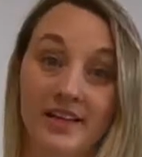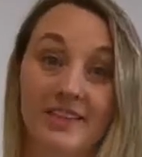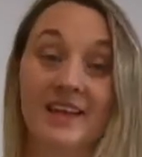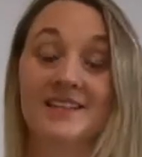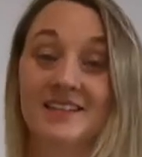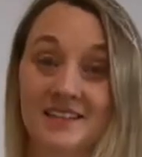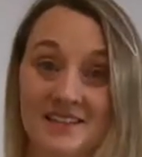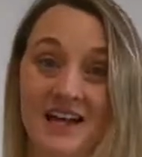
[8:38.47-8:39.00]
And
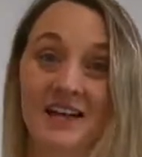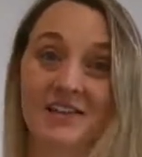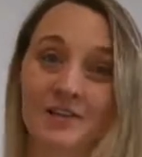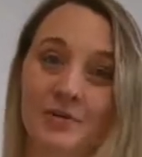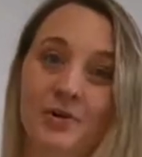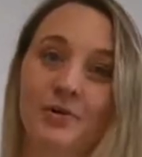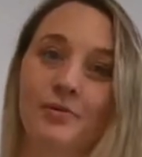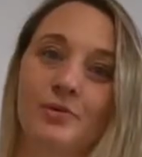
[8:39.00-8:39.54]
that's exactly
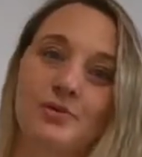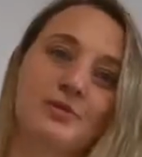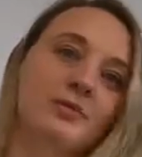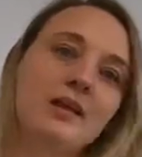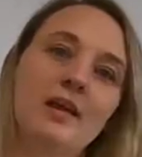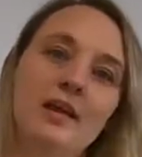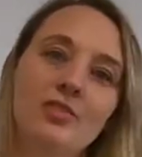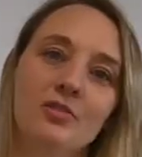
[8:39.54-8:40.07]
what we're
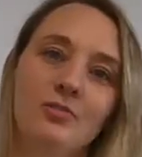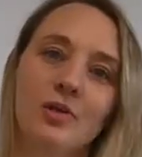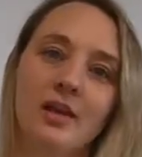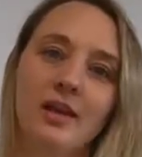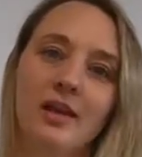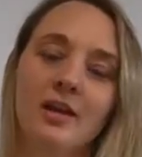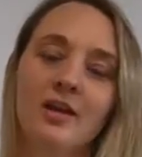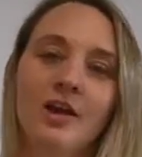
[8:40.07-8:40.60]
doing at the
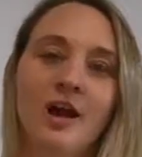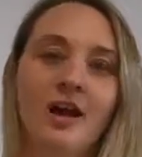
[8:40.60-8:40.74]
reading.